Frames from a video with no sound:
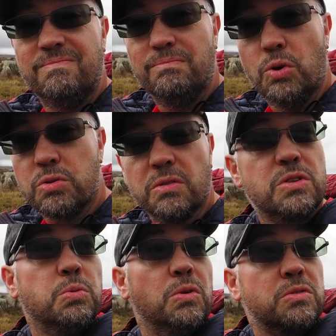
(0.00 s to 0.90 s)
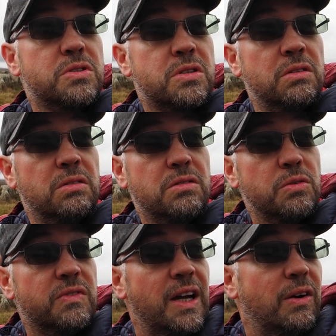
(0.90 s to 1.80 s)
more sort of towards sort
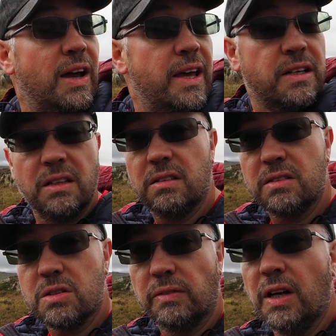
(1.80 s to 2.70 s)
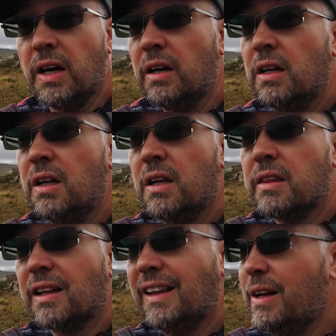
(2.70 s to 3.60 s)
of Dale Head and stuff like that.
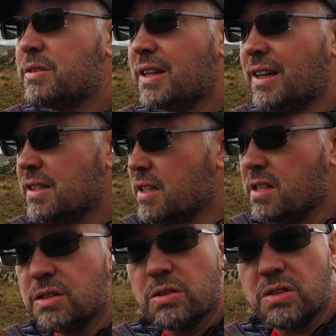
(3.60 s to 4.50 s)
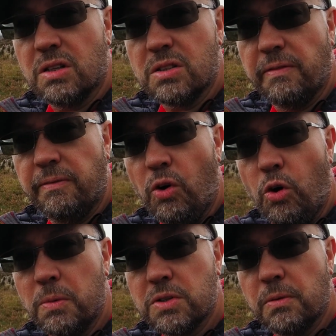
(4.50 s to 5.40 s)
The cloud, you can actually see it sort of starting to
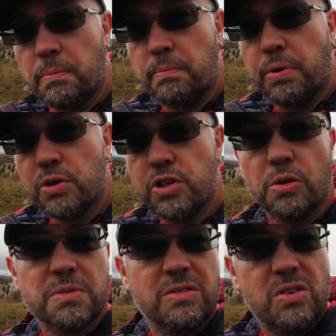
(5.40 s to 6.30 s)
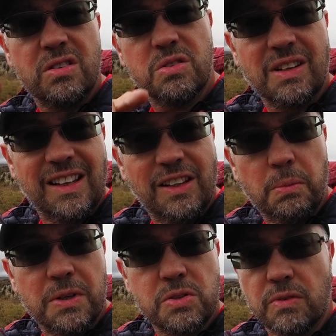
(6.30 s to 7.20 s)
form and sort of push up. So I'm trying to sort of get a little
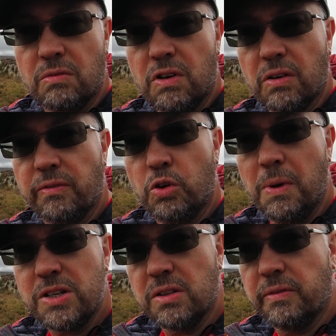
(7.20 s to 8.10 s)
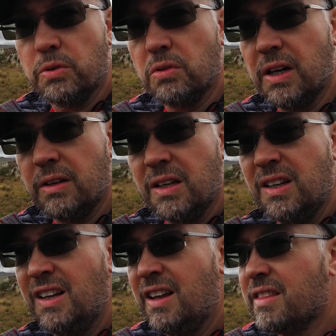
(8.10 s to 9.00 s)
bit of sort of the rock formation at the foreground,
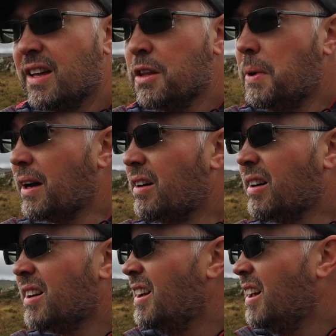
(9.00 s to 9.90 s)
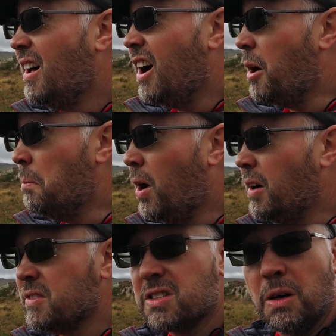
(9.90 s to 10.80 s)
that in the background. I might
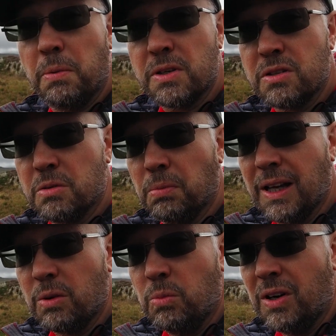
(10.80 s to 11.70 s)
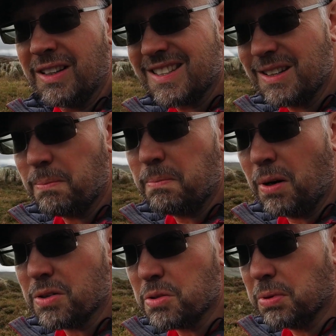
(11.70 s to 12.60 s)
even start pushing some black and whites,
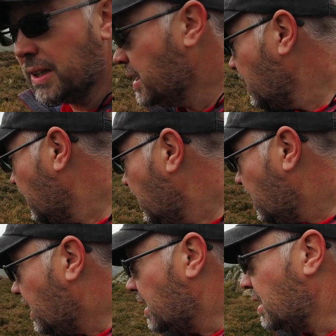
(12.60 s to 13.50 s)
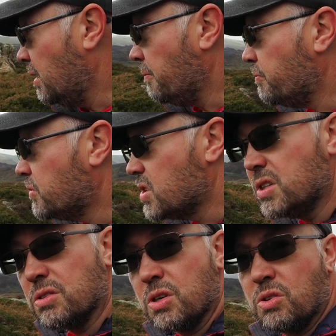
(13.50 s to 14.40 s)
possibly,
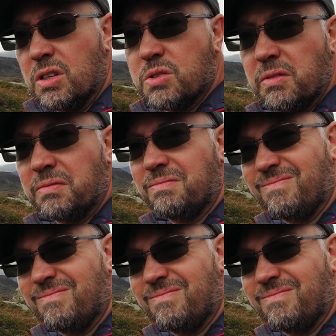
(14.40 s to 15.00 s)
just to try and sort of,